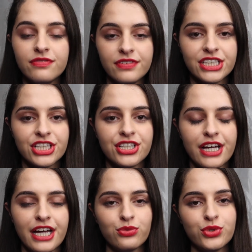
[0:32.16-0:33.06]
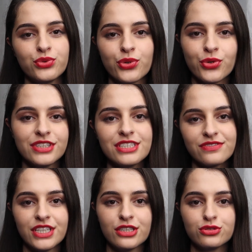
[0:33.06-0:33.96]
figured I would record
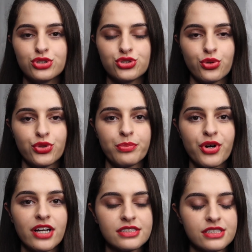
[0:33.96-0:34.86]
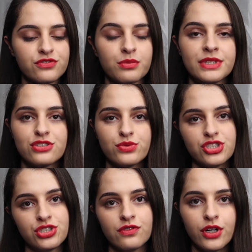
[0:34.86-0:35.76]
this video to show the process for me
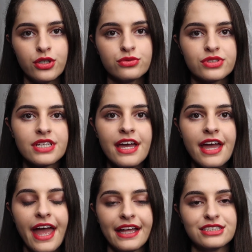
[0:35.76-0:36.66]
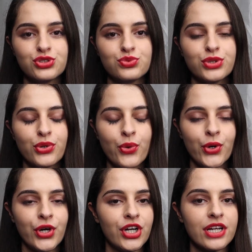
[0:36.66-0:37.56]
switching phones and to
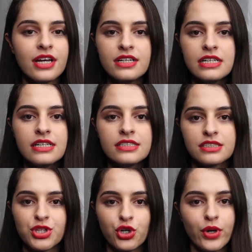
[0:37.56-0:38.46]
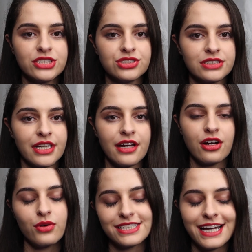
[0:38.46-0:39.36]
record some of the questions that I
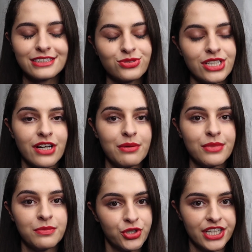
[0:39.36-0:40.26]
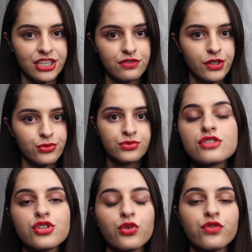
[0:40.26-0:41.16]
always ask whenever I'm upgrading a phone.
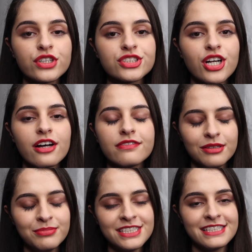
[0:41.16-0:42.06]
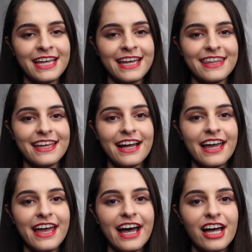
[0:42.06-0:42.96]
So first off, let me say that
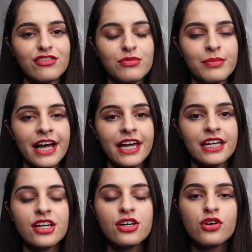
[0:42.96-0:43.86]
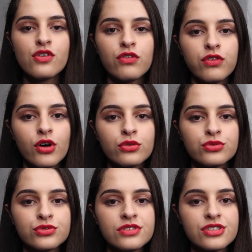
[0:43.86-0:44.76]
I have my
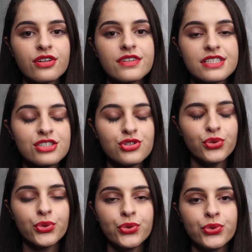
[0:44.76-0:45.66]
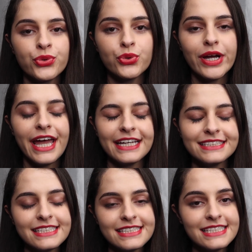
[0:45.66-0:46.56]
phone service through A
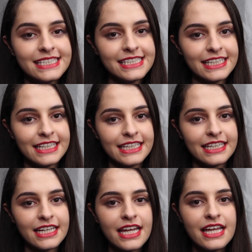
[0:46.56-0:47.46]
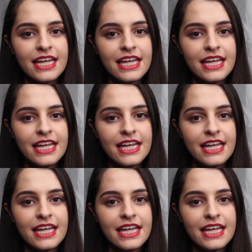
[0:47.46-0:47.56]
T and T